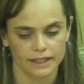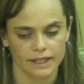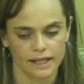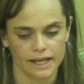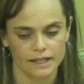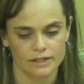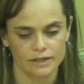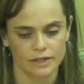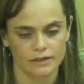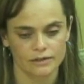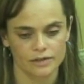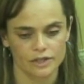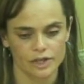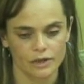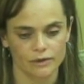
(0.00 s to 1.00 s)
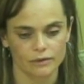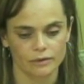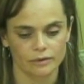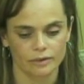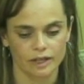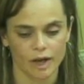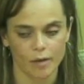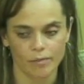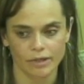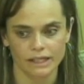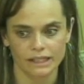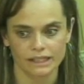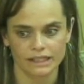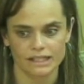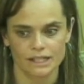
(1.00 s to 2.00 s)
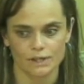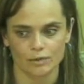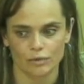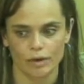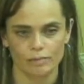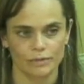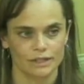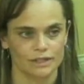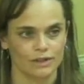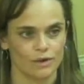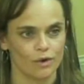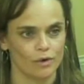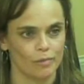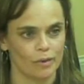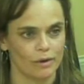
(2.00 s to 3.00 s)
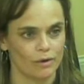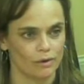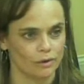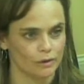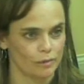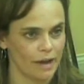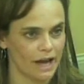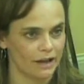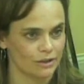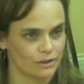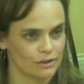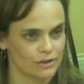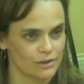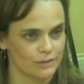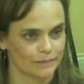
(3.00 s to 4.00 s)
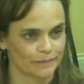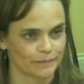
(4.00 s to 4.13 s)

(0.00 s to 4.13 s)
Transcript: it's also completely disrupted the old patterns.